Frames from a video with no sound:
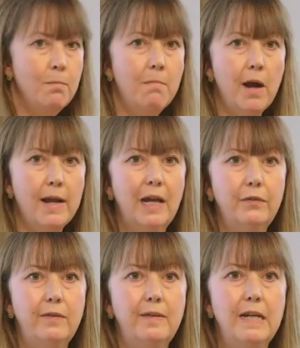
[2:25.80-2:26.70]
might
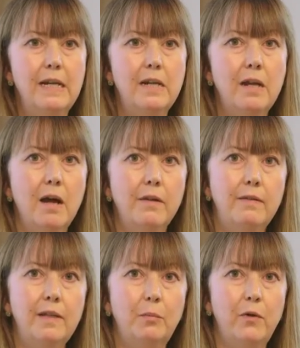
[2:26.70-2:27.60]
have seen
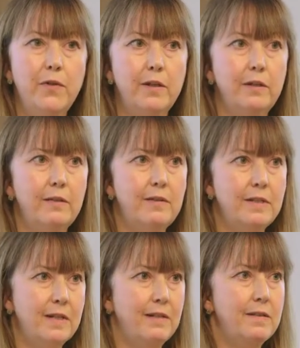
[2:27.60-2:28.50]
some of the
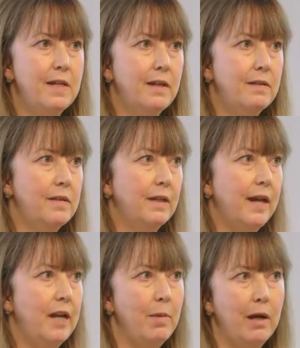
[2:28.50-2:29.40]
statistics that
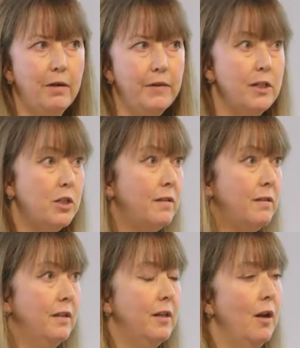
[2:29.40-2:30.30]
came out, I think
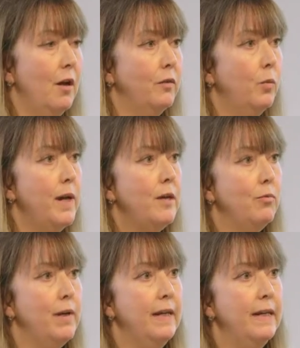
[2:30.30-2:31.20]
just in the last week
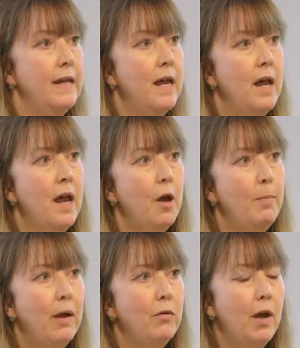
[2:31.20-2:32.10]
really.
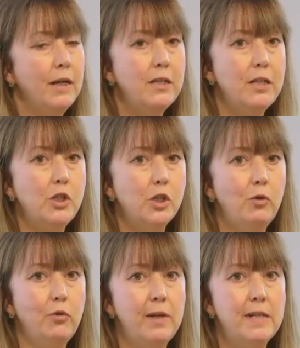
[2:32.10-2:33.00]
About 90
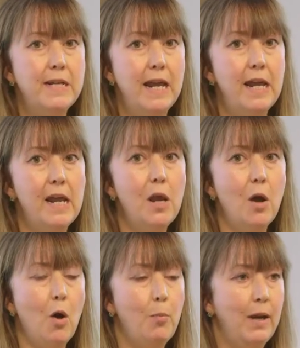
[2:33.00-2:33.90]
children a day
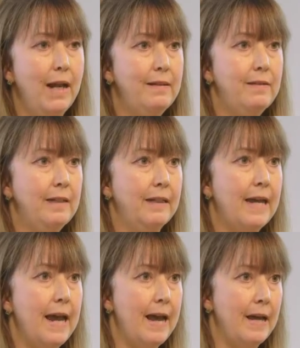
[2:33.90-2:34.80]
are placed in
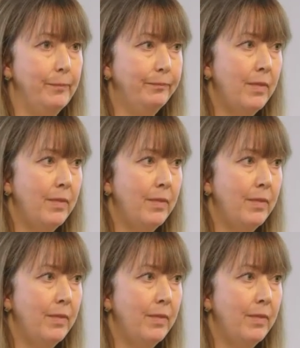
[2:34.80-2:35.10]
care.